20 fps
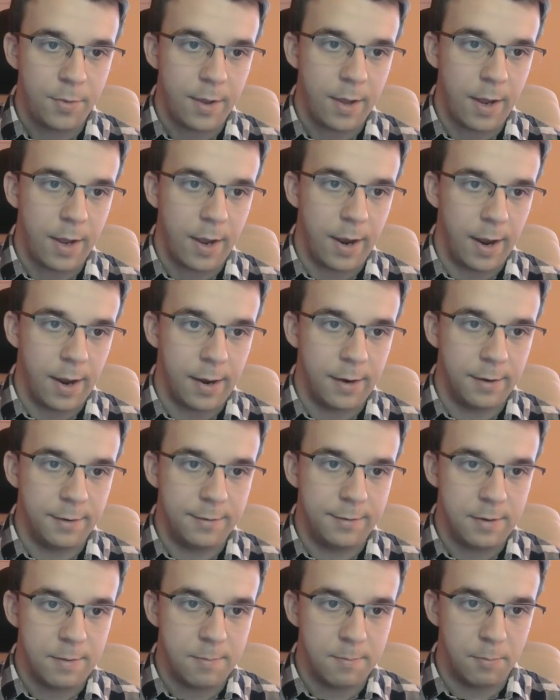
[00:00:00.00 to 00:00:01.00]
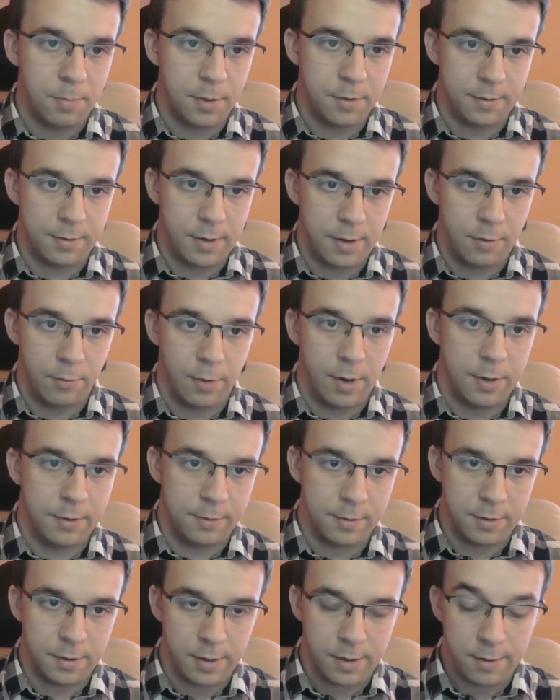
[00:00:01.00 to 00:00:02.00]
and simply say res
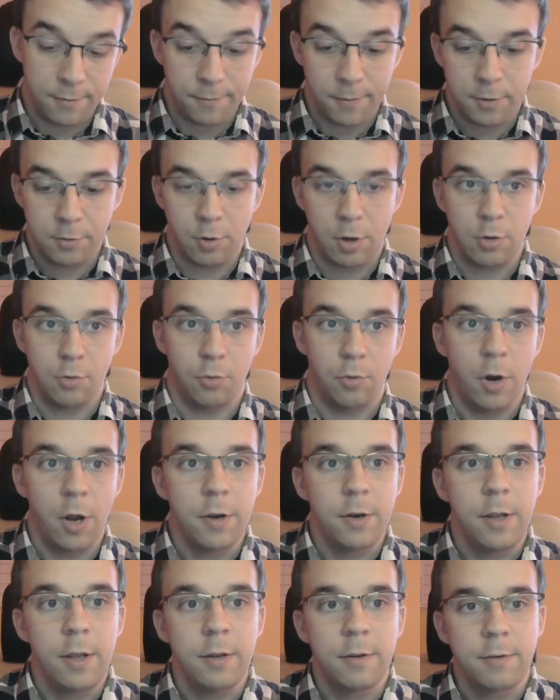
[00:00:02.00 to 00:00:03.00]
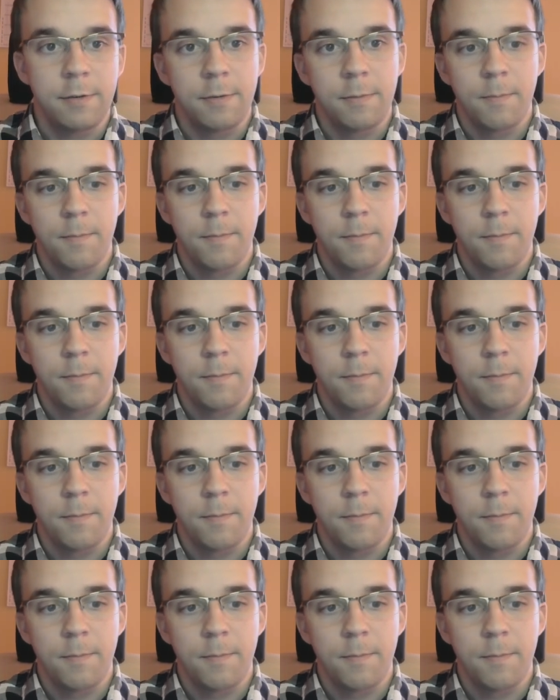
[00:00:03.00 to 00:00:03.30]
here. And if I try to run this,